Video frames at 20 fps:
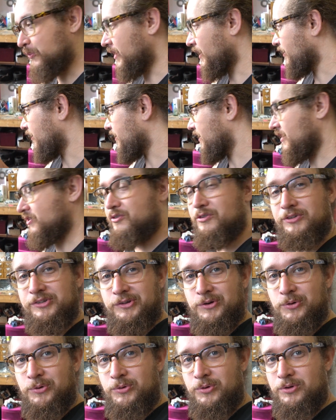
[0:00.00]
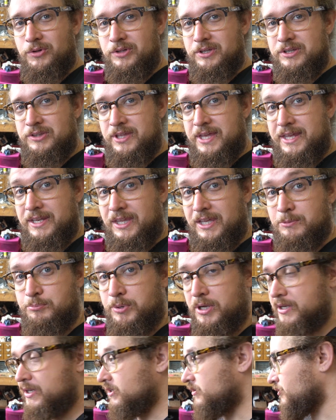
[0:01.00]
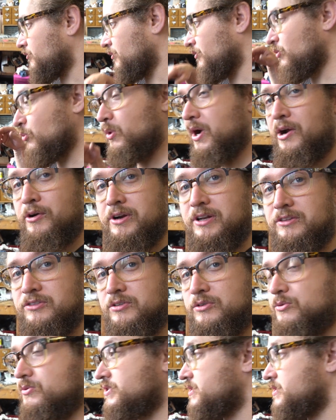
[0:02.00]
where I drilled a hole in the headlight bucket to run the wiring through,